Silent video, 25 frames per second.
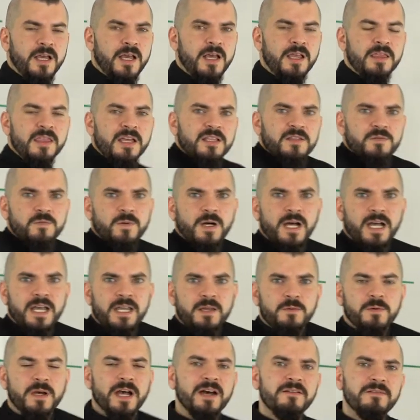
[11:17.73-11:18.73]
That's why
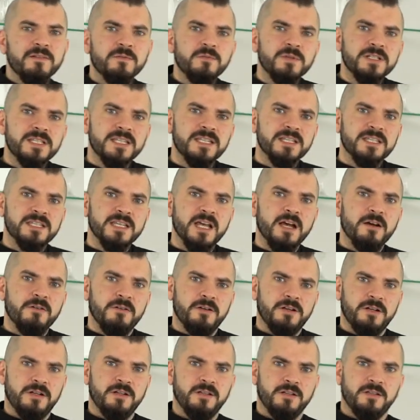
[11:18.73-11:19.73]
we have a whiskey
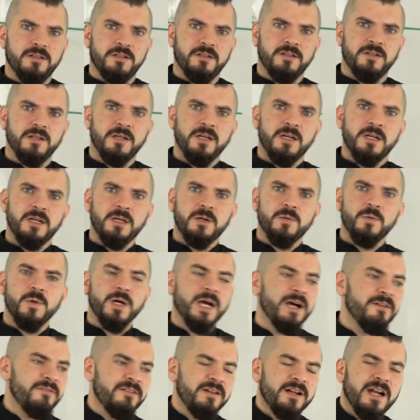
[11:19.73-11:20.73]
sour, we
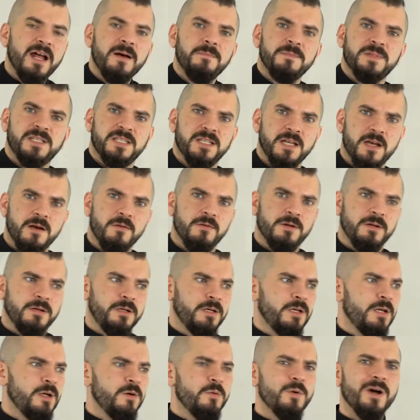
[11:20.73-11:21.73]
have a rum sour,
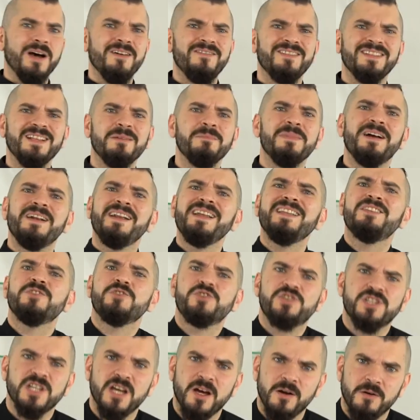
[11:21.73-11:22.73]
we have an amaretto
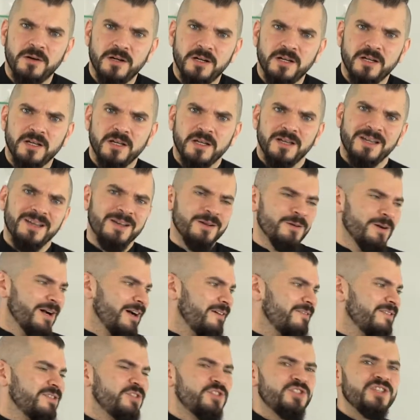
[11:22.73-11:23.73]
sour, we have
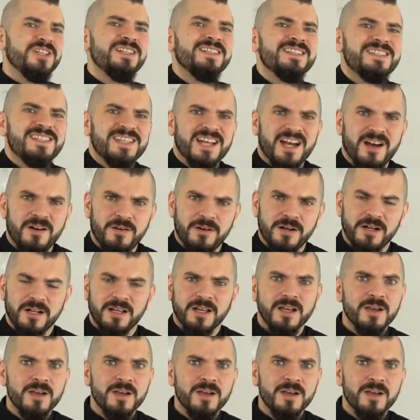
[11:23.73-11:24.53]
a gin sour.